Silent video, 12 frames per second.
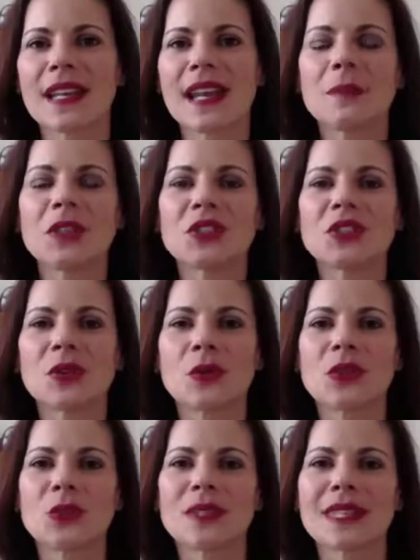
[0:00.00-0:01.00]
So today I'm going to
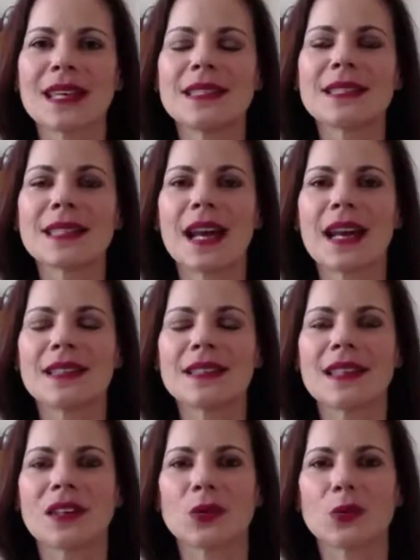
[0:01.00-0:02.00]
share with you 10
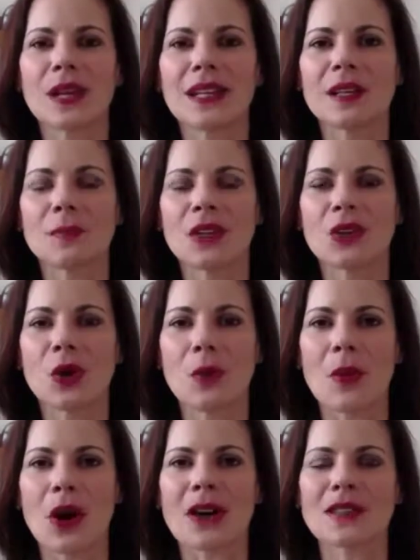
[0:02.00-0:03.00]
signs that you're ready to be your
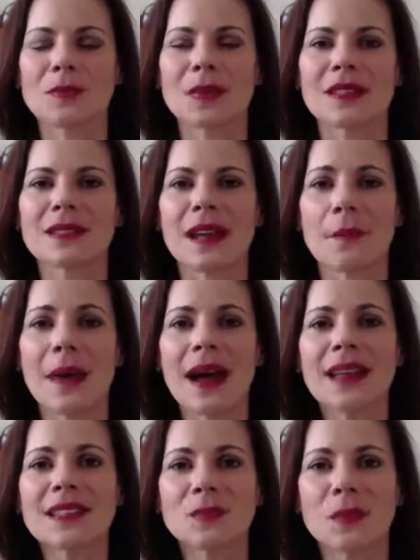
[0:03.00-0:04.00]
own boss based on
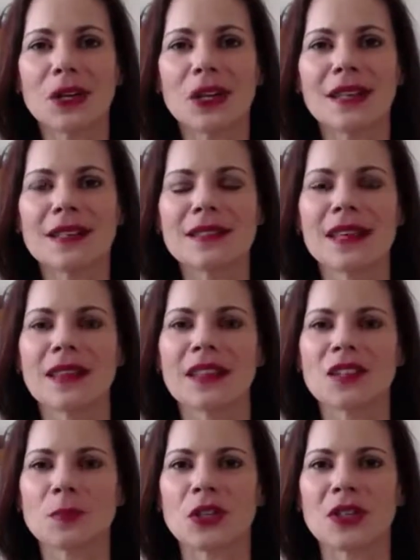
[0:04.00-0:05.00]
my experience
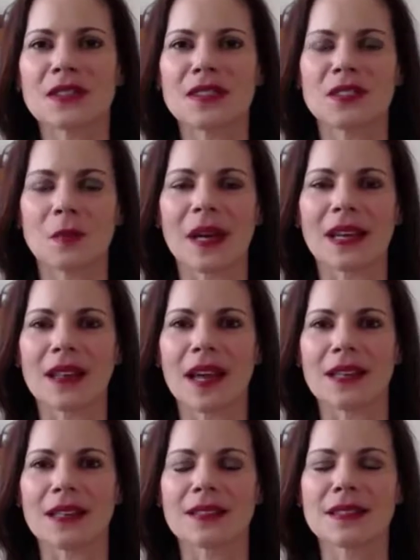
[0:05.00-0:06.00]
and the experiences of my
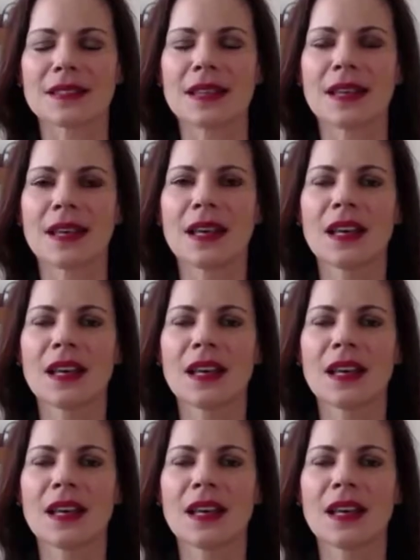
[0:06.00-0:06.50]
clients.